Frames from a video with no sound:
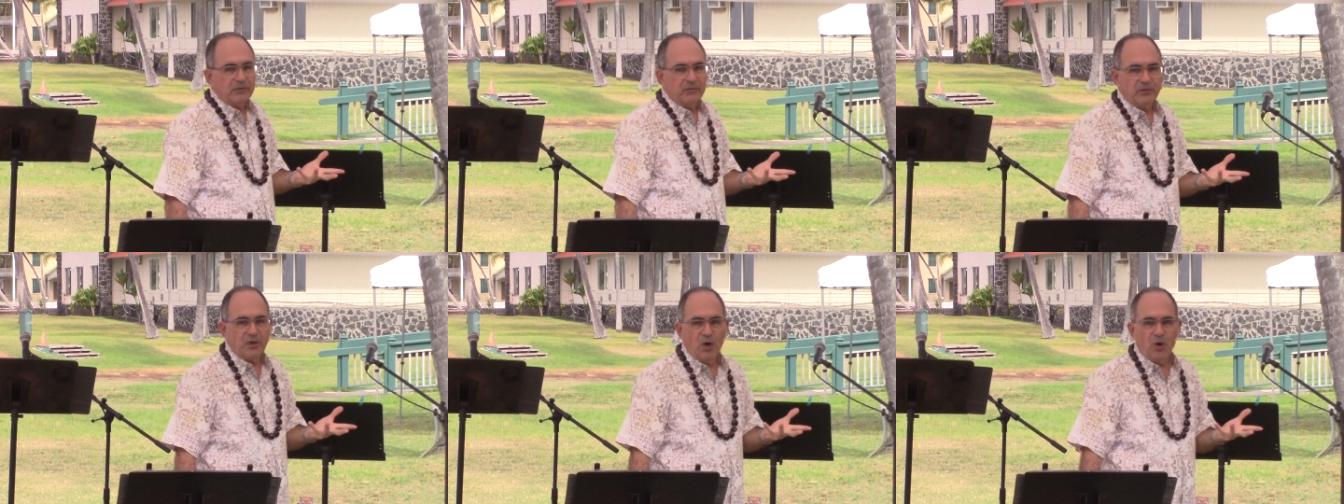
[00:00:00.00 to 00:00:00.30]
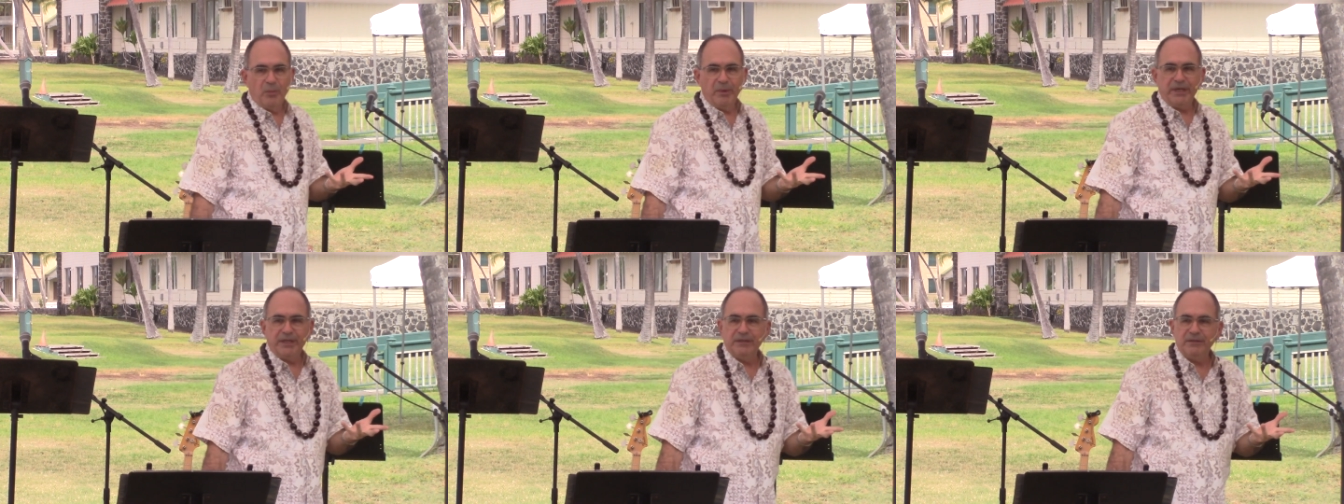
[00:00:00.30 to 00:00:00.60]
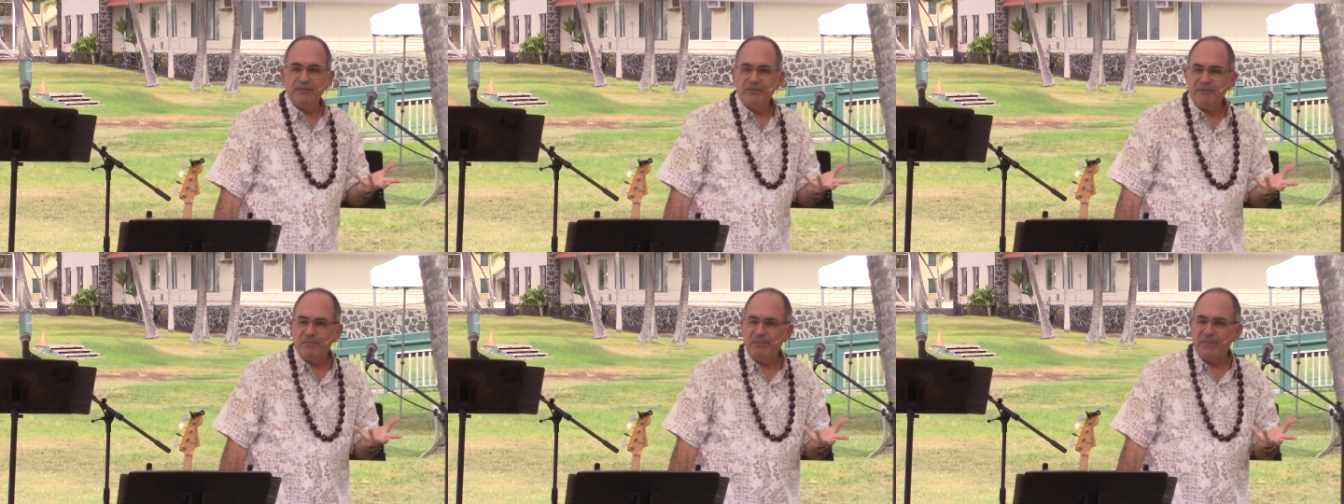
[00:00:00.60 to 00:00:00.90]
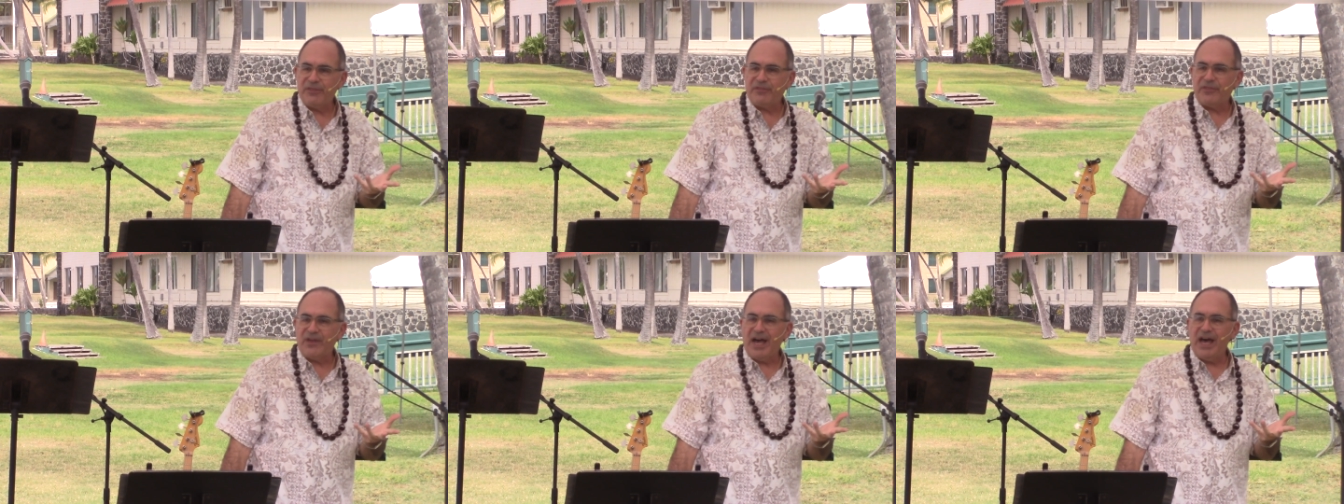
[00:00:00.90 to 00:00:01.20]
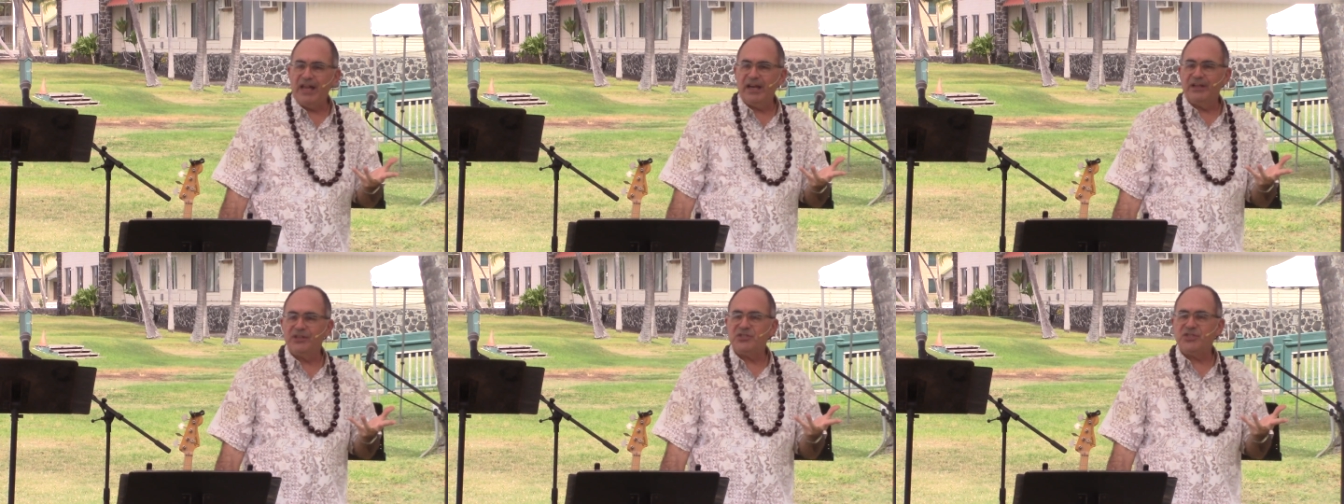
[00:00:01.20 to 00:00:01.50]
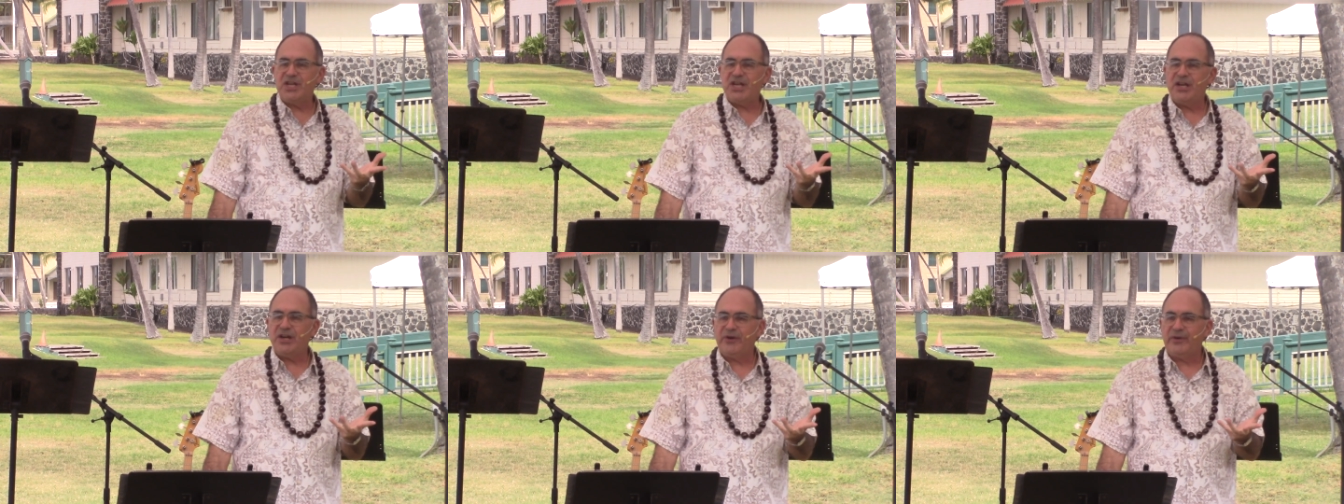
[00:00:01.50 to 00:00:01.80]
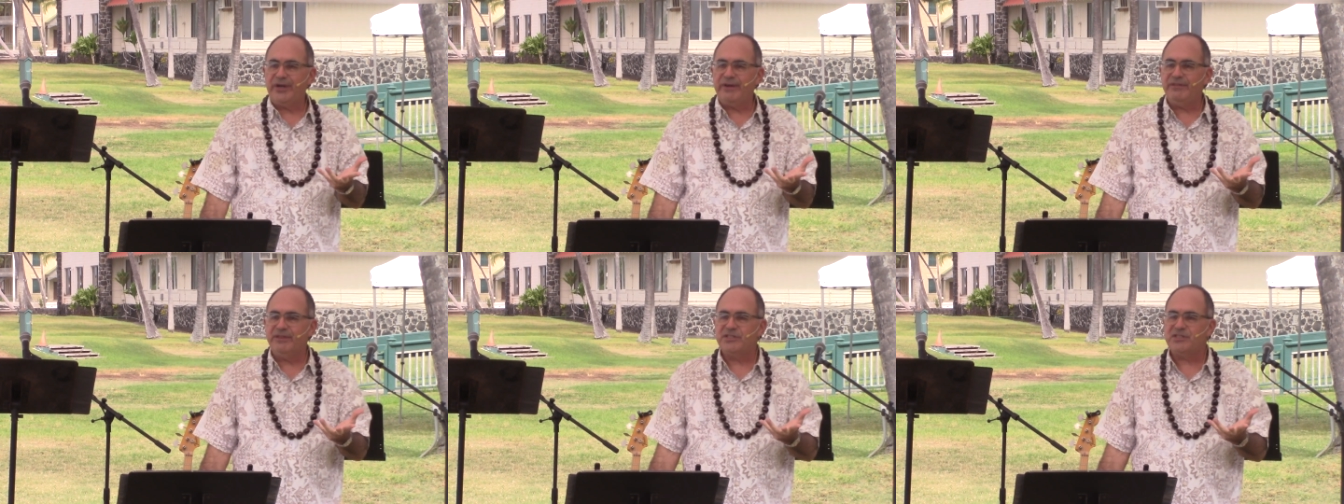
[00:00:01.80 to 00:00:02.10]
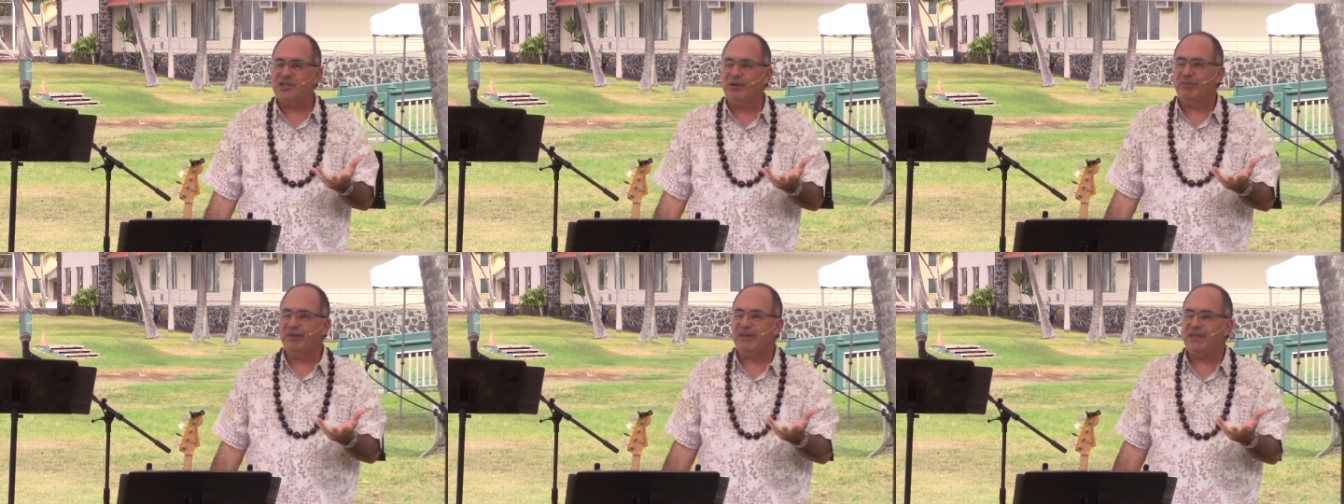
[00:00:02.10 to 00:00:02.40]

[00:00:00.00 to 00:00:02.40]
Roman mythology or even some